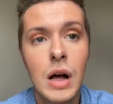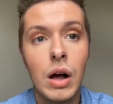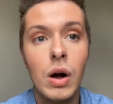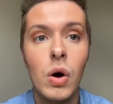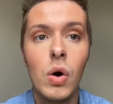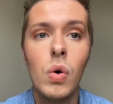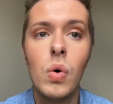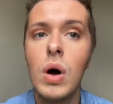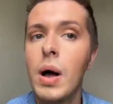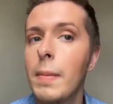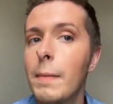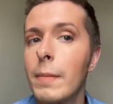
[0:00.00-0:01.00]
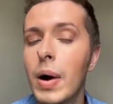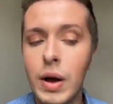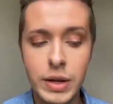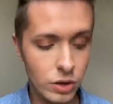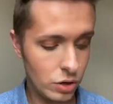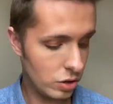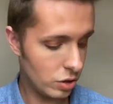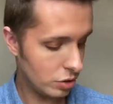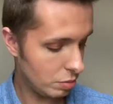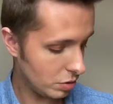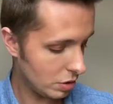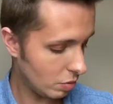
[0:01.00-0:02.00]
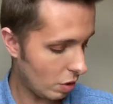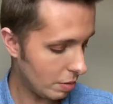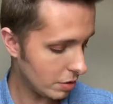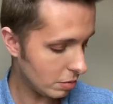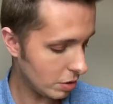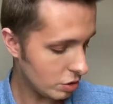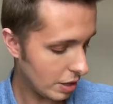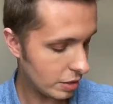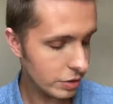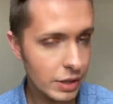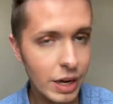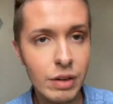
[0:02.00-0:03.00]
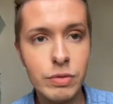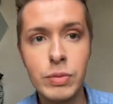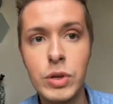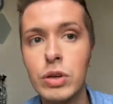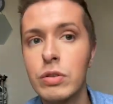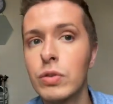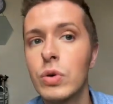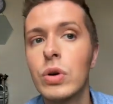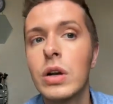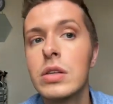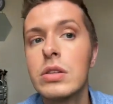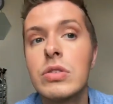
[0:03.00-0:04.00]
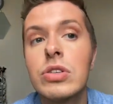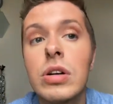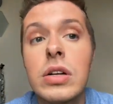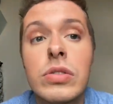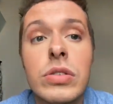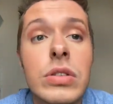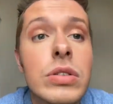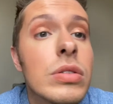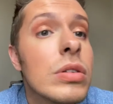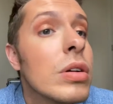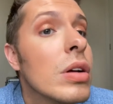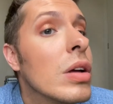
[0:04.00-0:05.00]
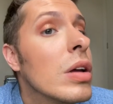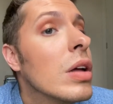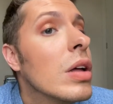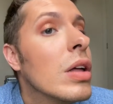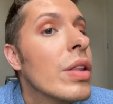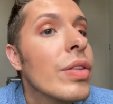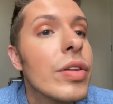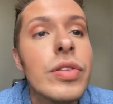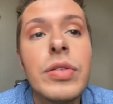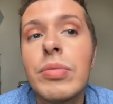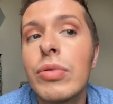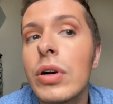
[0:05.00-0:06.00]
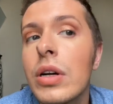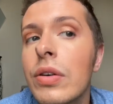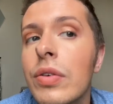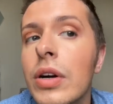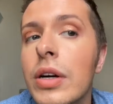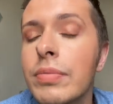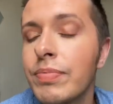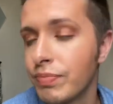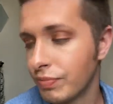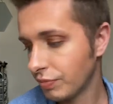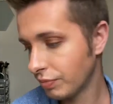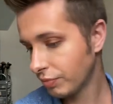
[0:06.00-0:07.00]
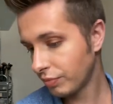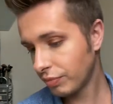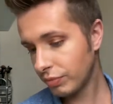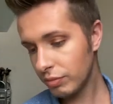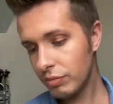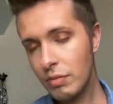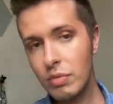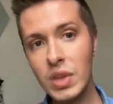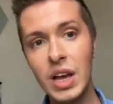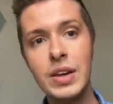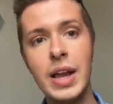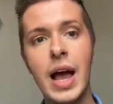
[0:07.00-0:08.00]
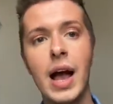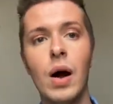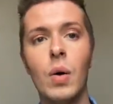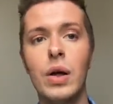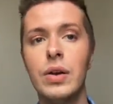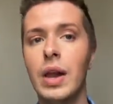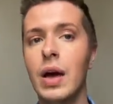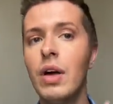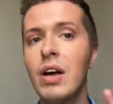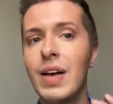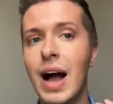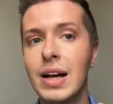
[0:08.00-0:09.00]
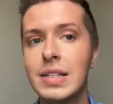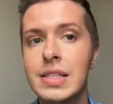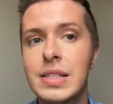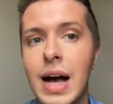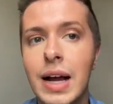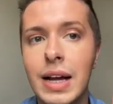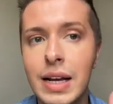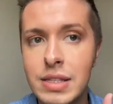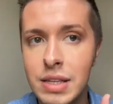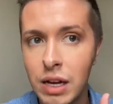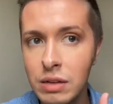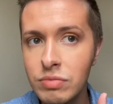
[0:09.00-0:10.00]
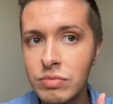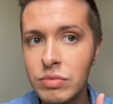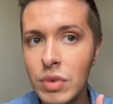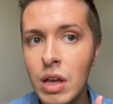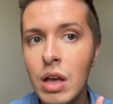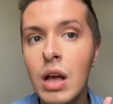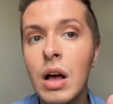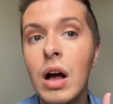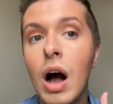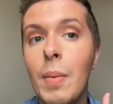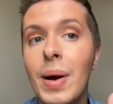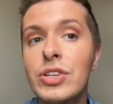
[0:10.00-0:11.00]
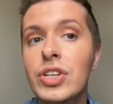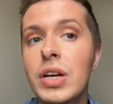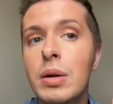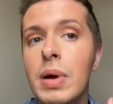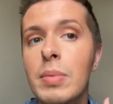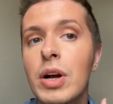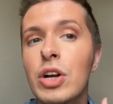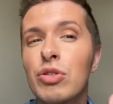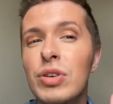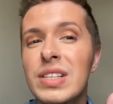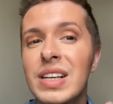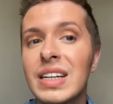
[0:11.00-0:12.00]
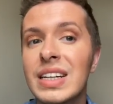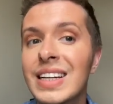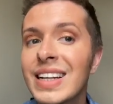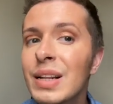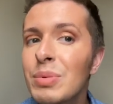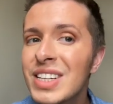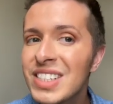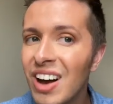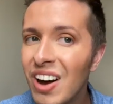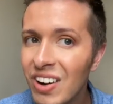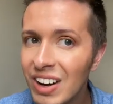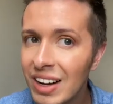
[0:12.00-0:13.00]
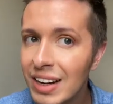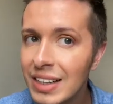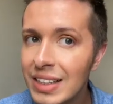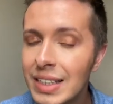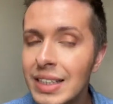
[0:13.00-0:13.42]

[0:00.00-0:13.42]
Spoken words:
Oh my god. I'm just going to wipe some of my trousers and have beautiful glittery trousers. This is pretty, right? Now that I've added that glitter, I'm actually going to make my crease a little bit darker.